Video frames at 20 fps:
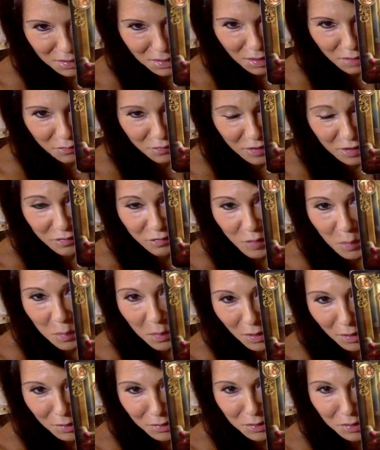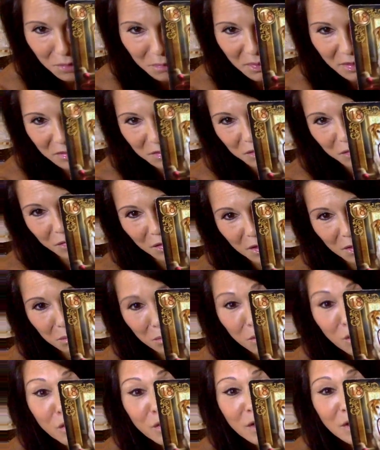a faithful partner, a best friend,
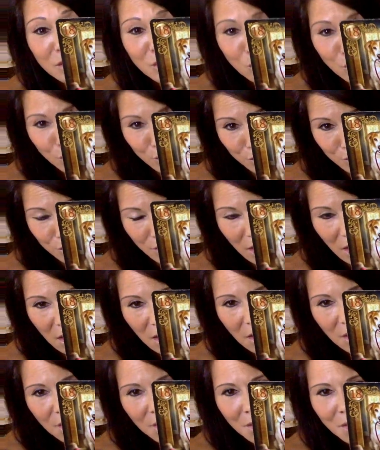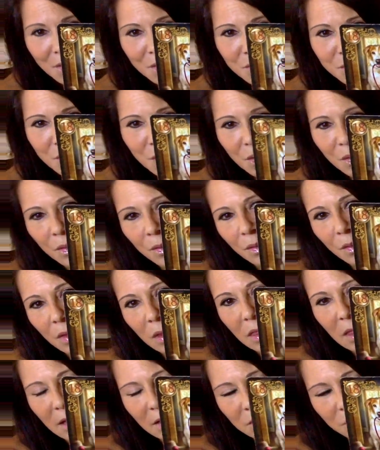moving towards that. So
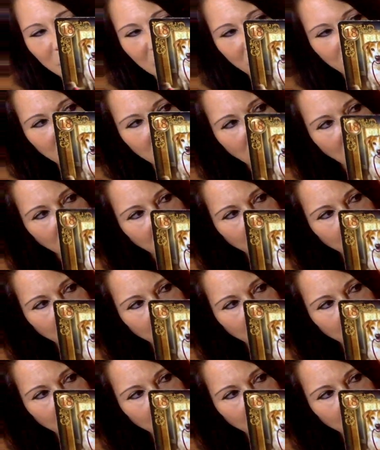that's what I feel a lot